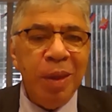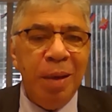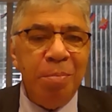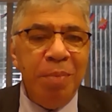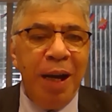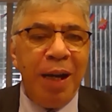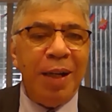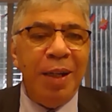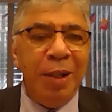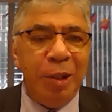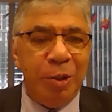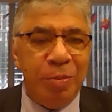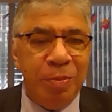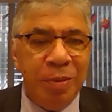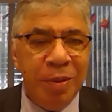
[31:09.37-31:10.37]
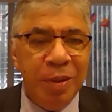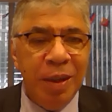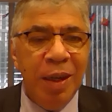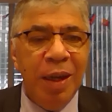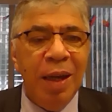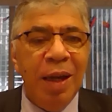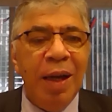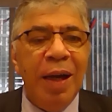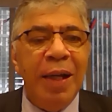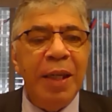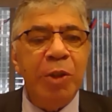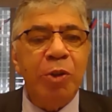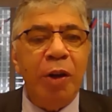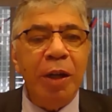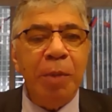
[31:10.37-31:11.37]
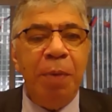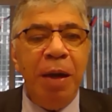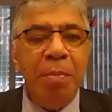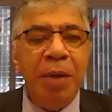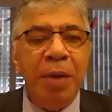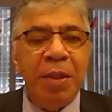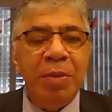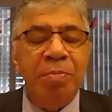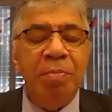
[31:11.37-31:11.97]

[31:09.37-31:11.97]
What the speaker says: mechanism, electronic payment